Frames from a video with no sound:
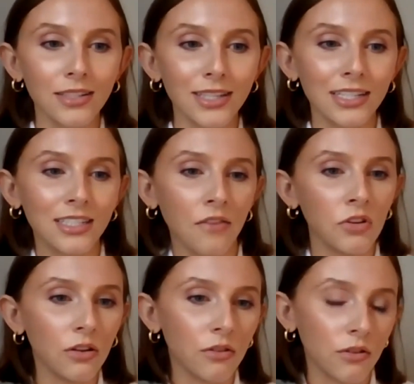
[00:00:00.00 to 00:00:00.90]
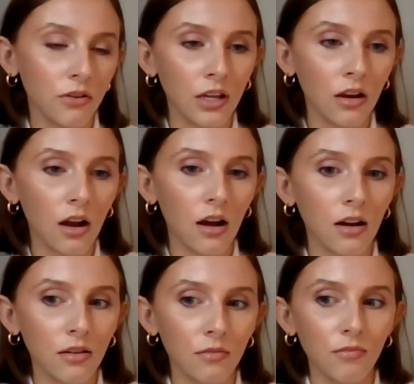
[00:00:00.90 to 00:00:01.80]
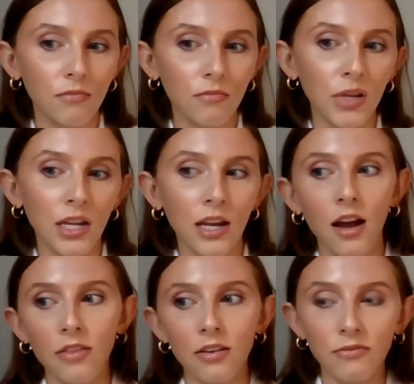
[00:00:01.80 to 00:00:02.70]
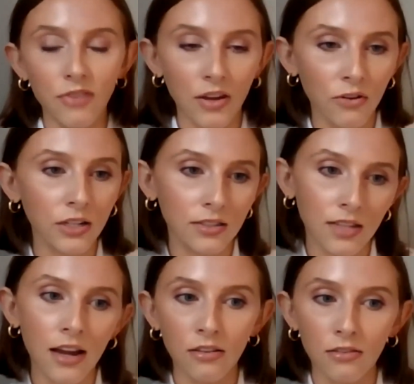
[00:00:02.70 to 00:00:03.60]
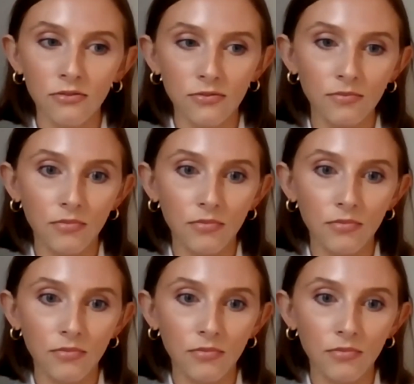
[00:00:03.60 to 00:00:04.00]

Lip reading: It's like 70-30 being on the favoring side of